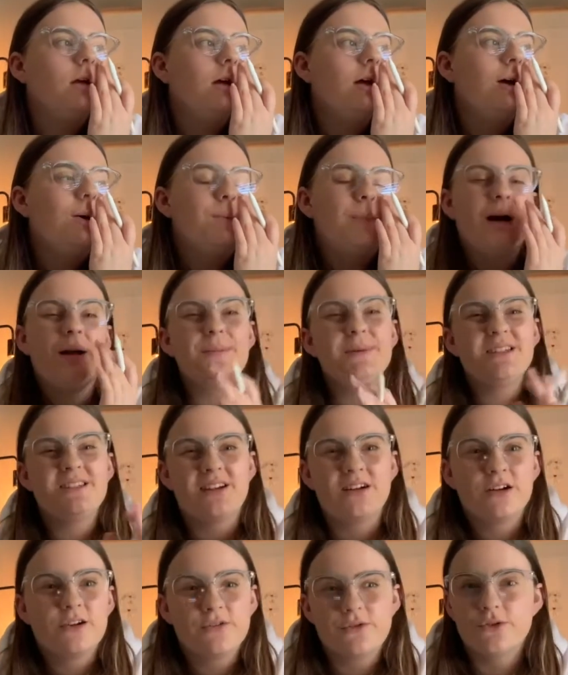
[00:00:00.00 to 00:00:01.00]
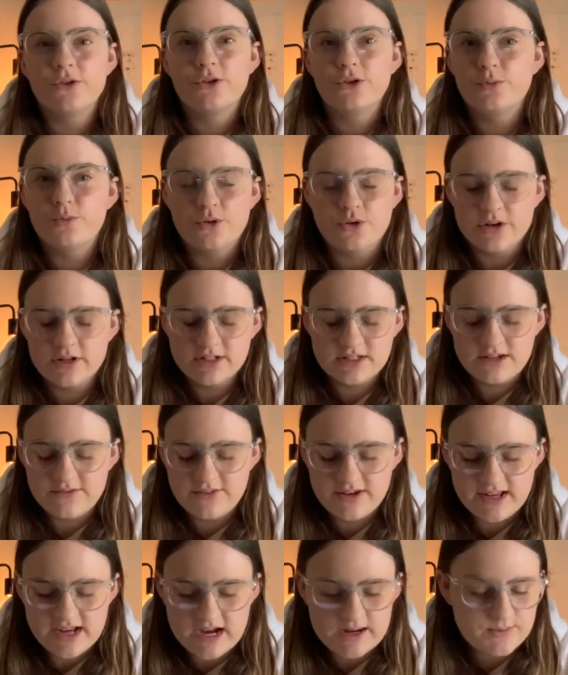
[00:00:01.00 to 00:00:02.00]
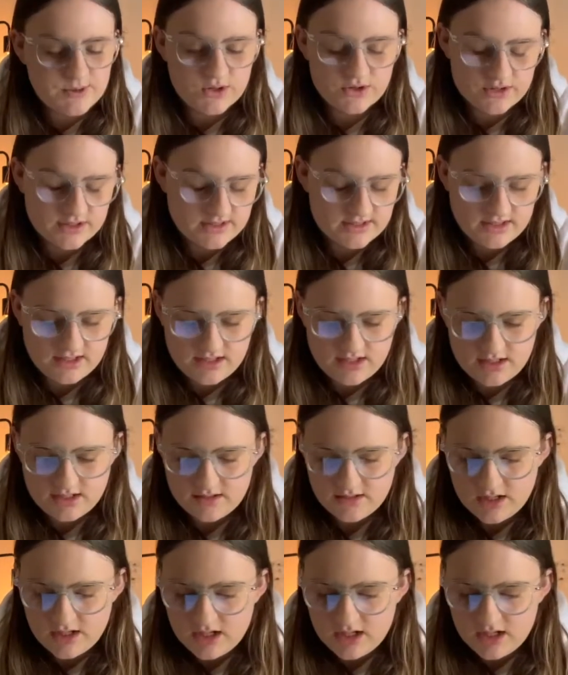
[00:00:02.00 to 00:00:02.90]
but I'm a sucker for a good productivity app, honestly.